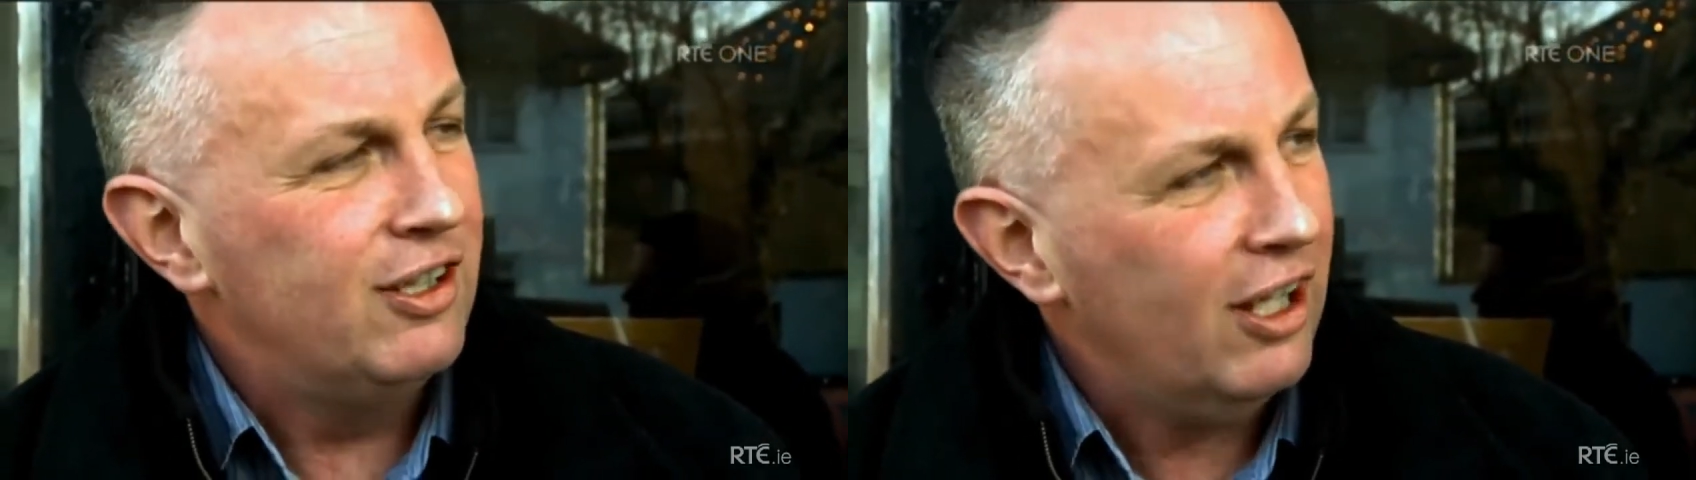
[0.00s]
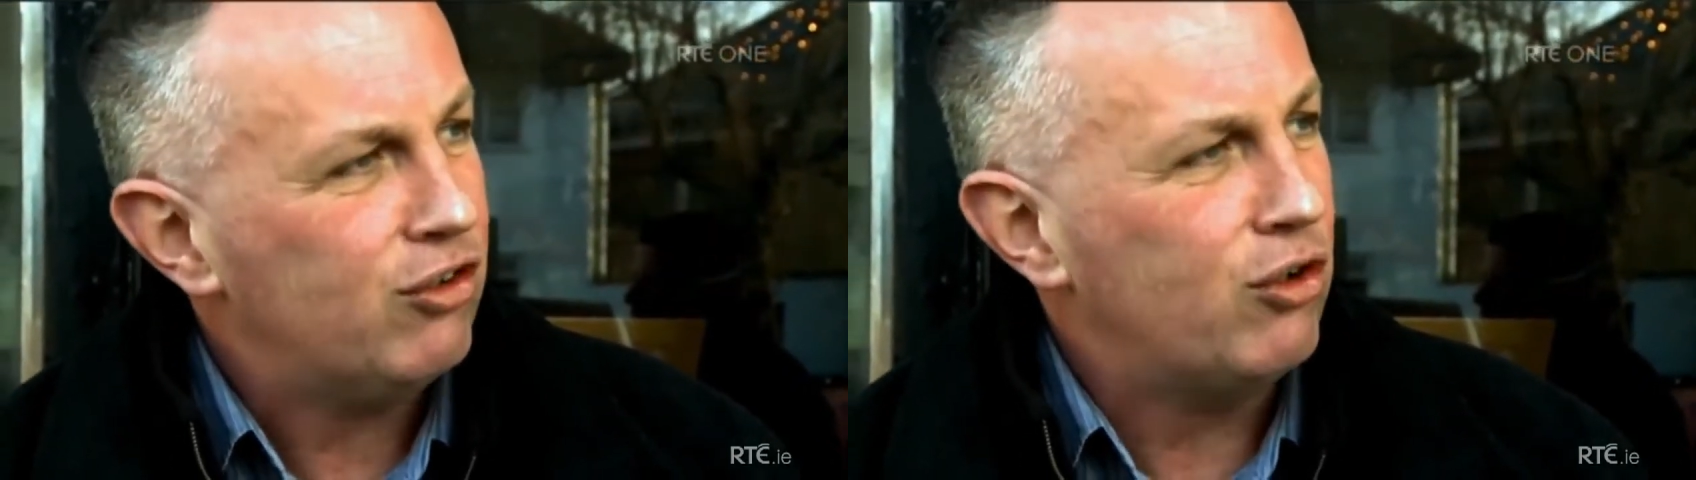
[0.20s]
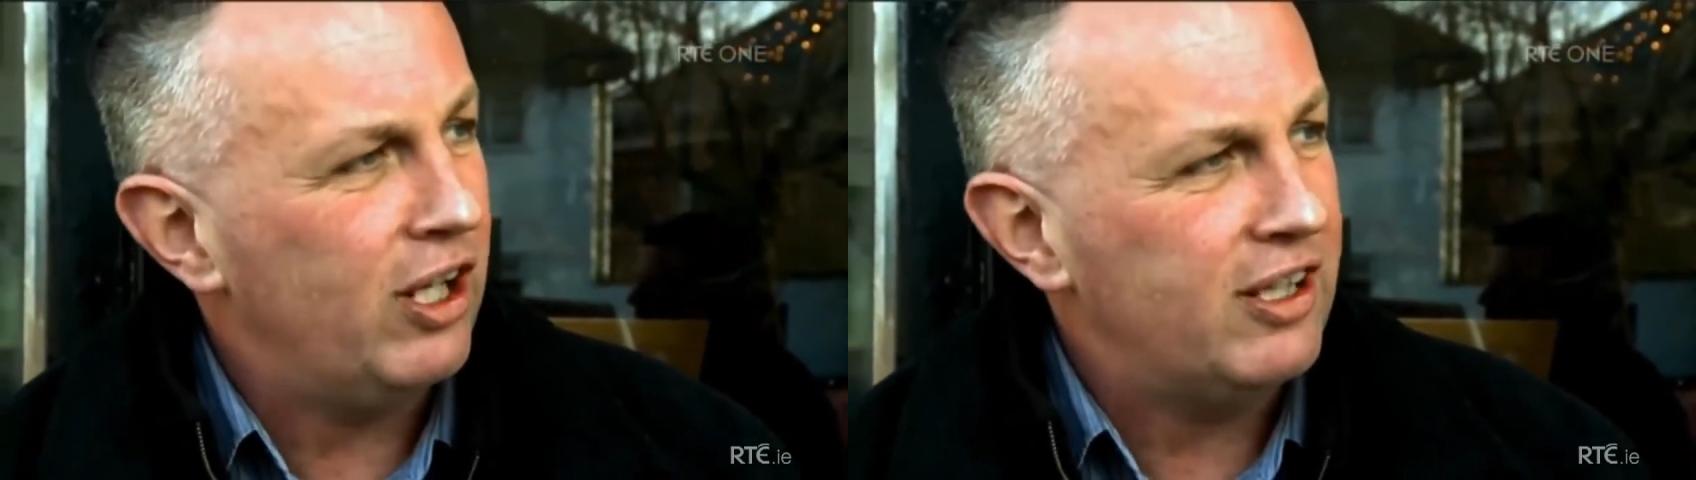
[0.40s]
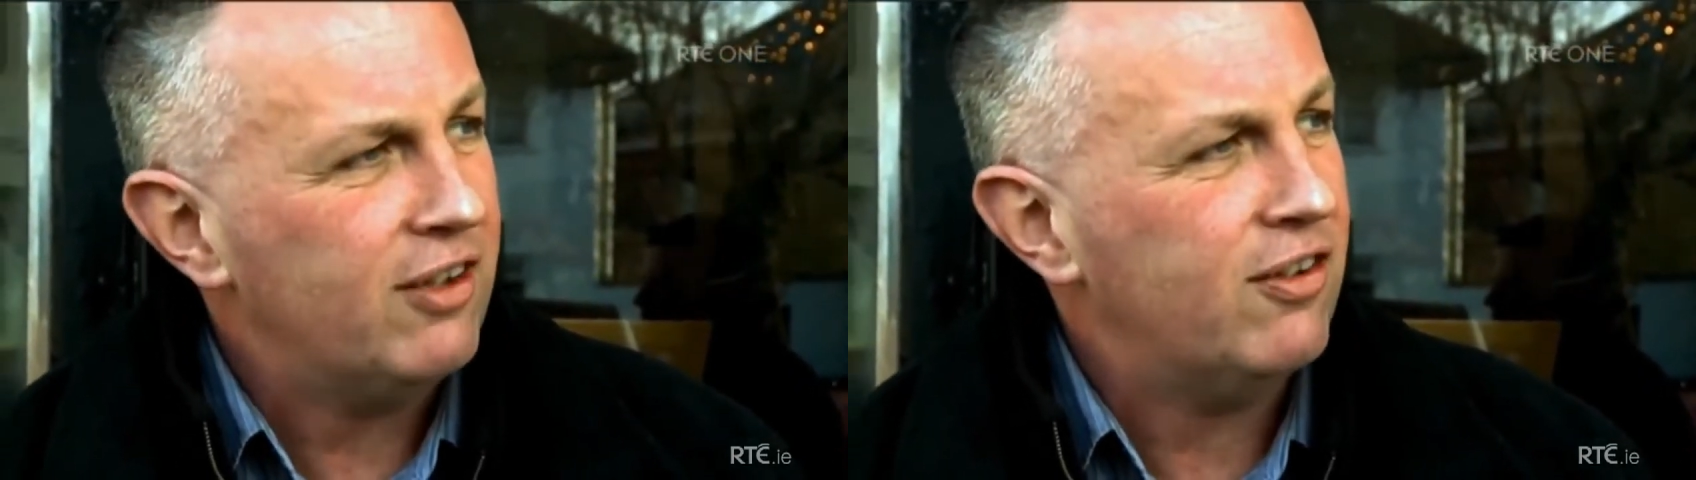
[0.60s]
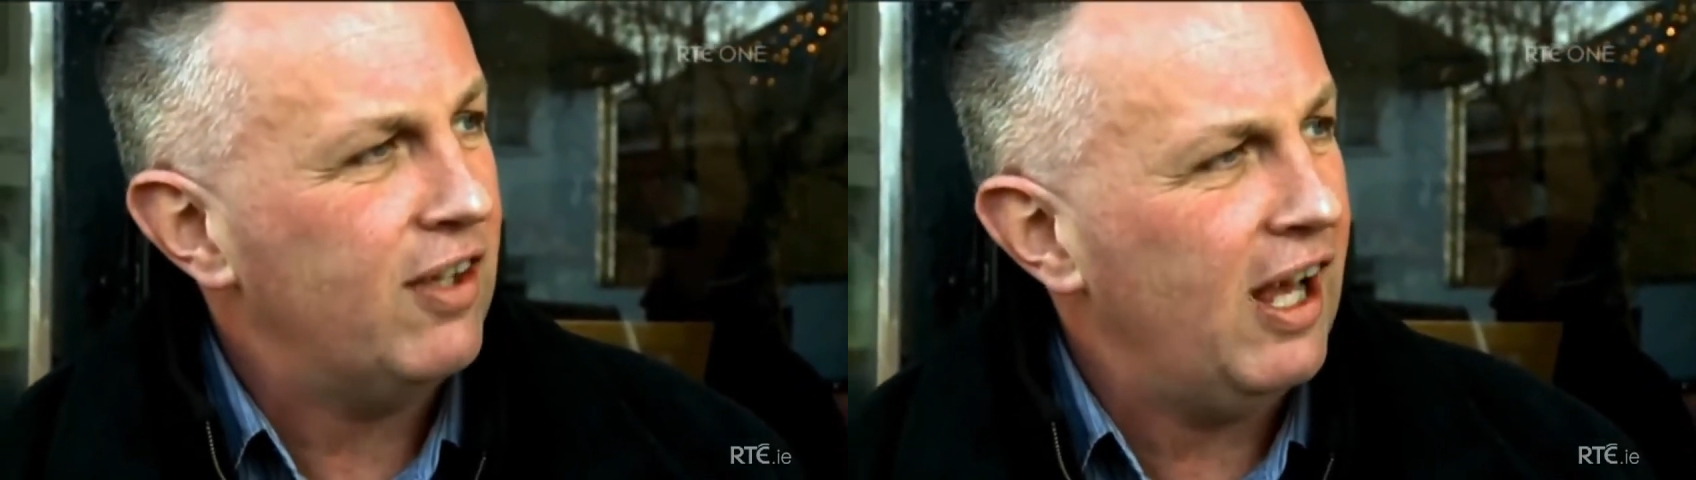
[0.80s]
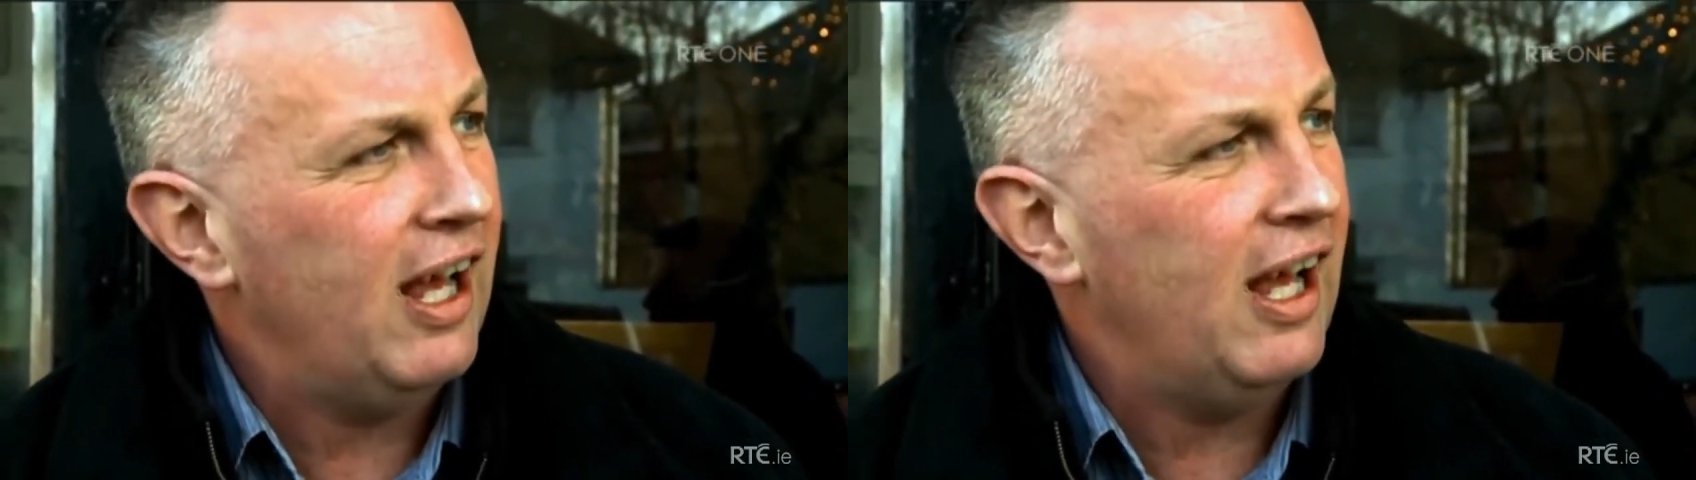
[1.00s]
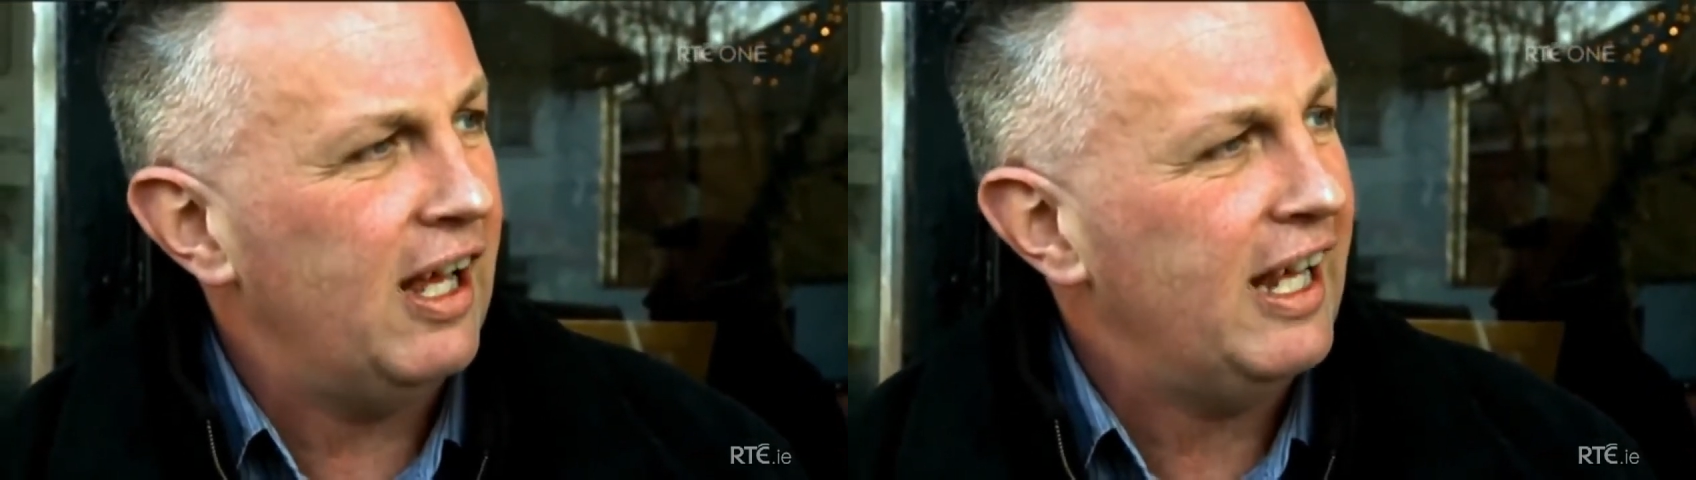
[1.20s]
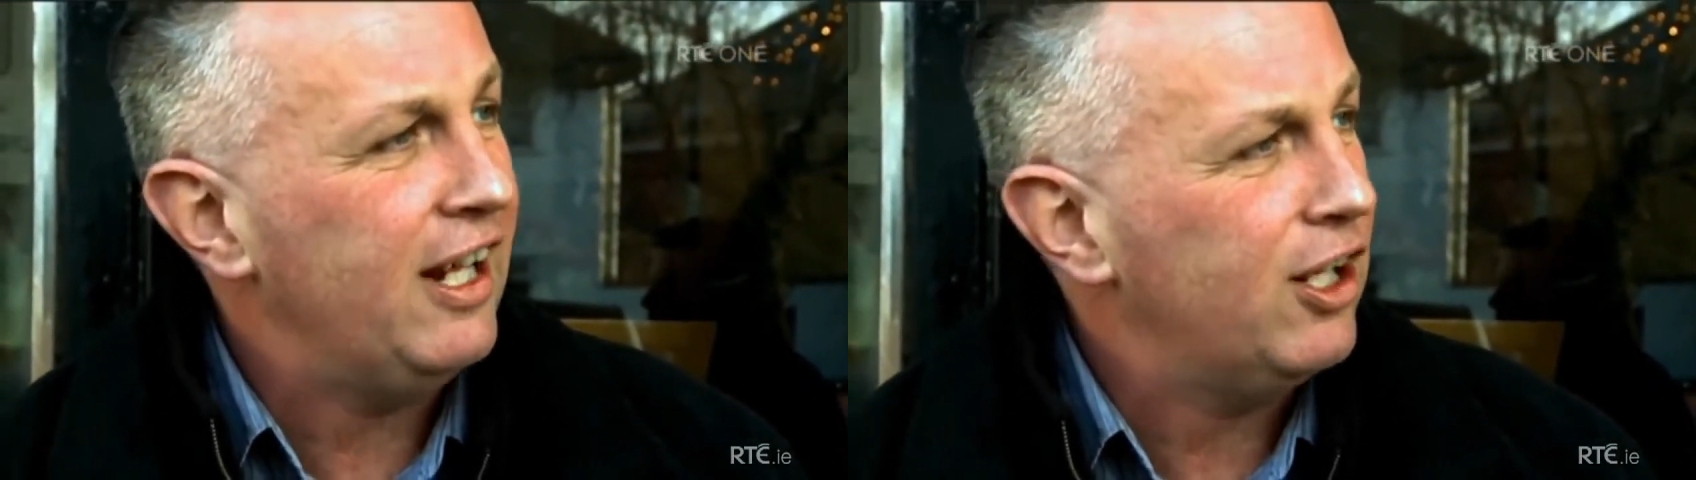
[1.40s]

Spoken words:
That's great. That's 8